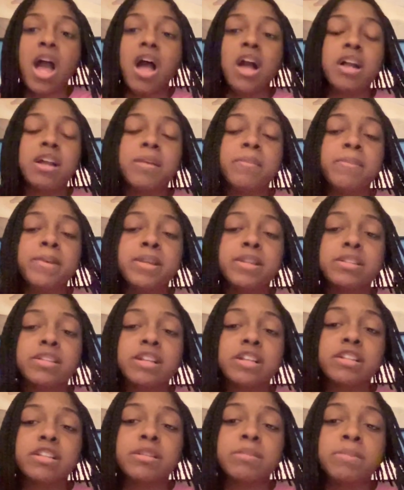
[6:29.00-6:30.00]
I could be a
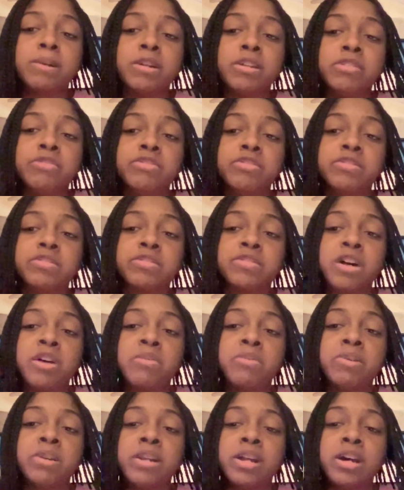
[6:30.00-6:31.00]
testimony for
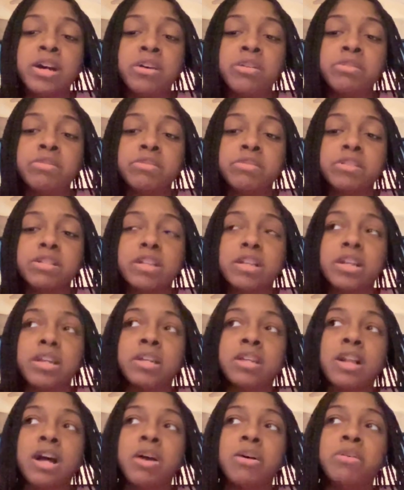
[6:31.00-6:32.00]
someone else,
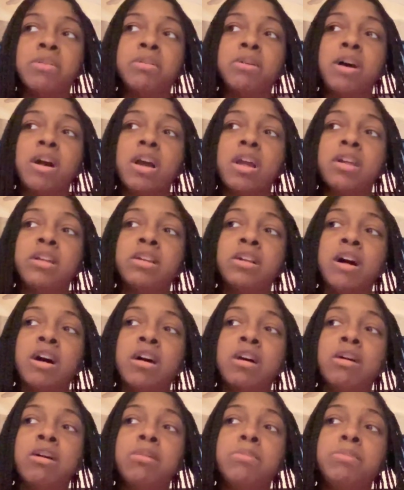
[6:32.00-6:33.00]
and I and
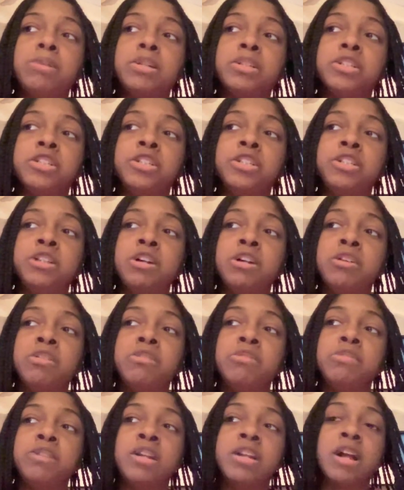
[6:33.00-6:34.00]
I hope that she
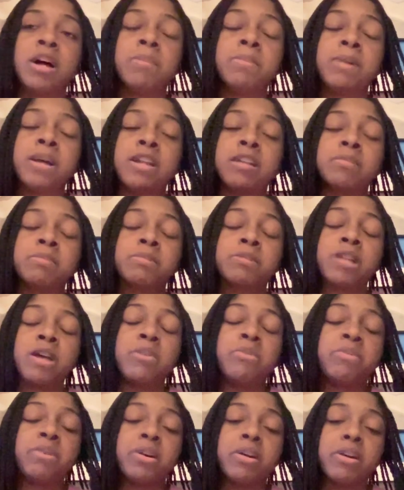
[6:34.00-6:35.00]
know that I'm not
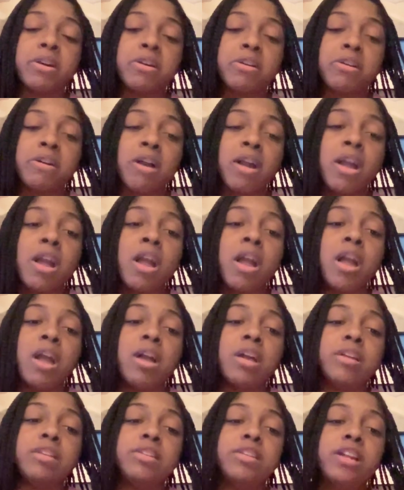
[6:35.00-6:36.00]
upset with her.
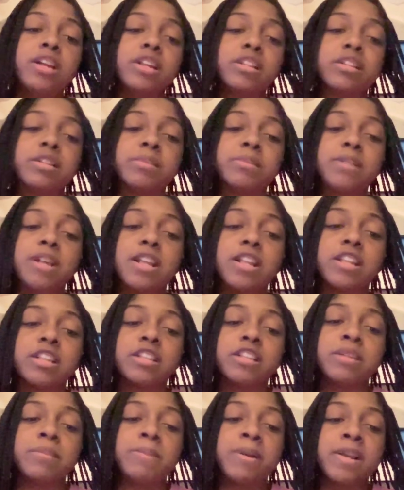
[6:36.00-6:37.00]
Yeah, sometimes
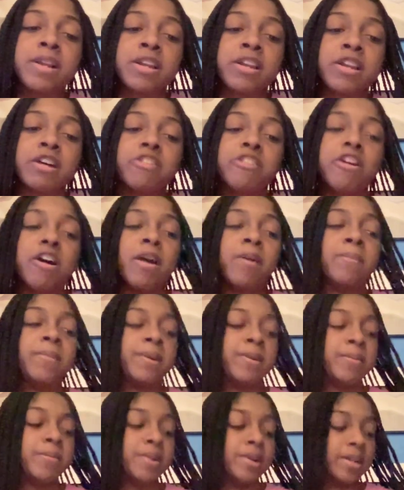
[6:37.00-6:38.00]
I sit back and I cry
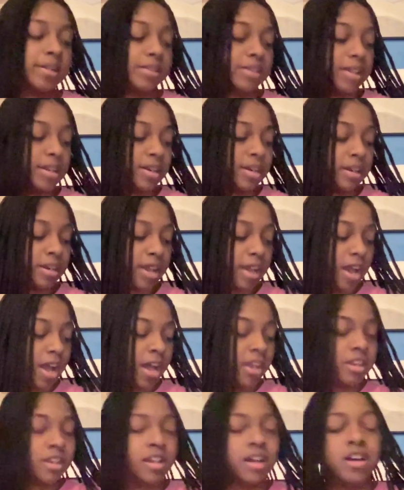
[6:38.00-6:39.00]
about it, but at the end of the day,
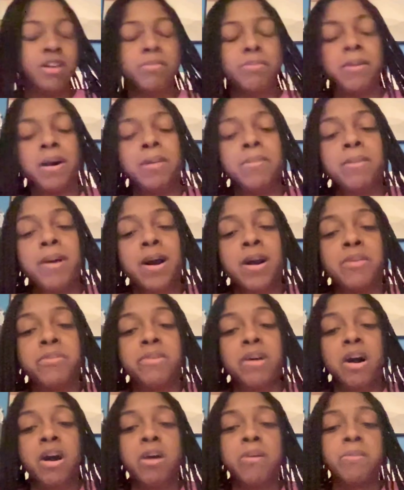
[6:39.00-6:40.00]
I love my mom with
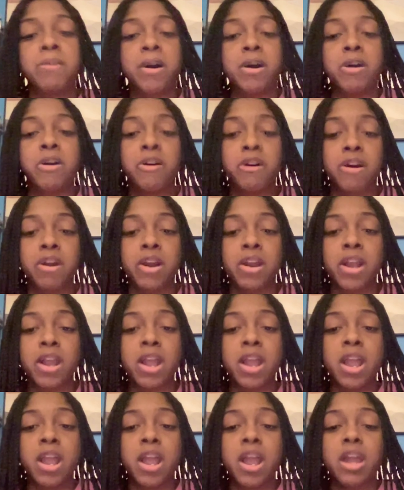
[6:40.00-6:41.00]
all my heart,
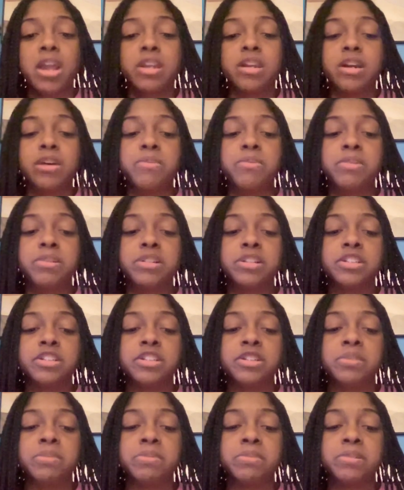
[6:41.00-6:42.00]
and I wish that
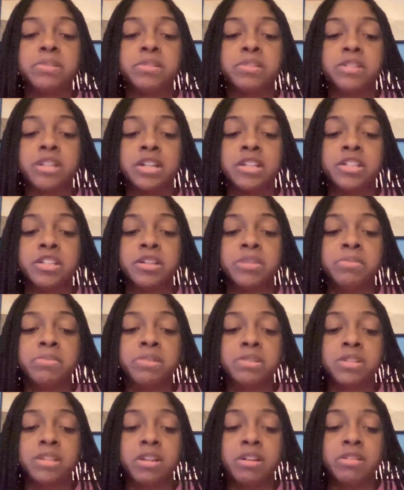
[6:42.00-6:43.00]
she was that she
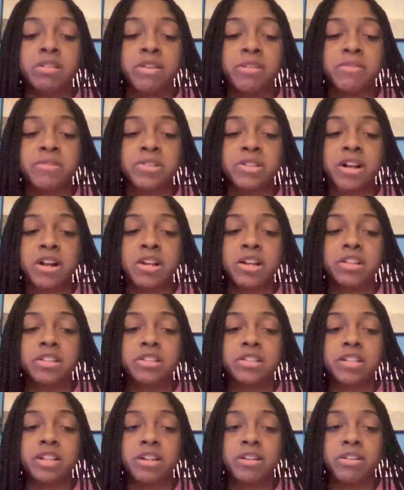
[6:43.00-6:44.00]
was still living so I
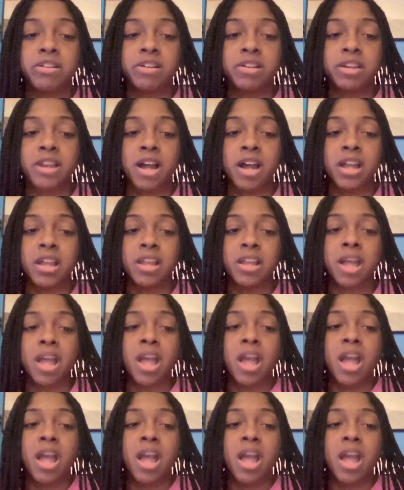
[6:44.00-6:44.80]
could tell her like,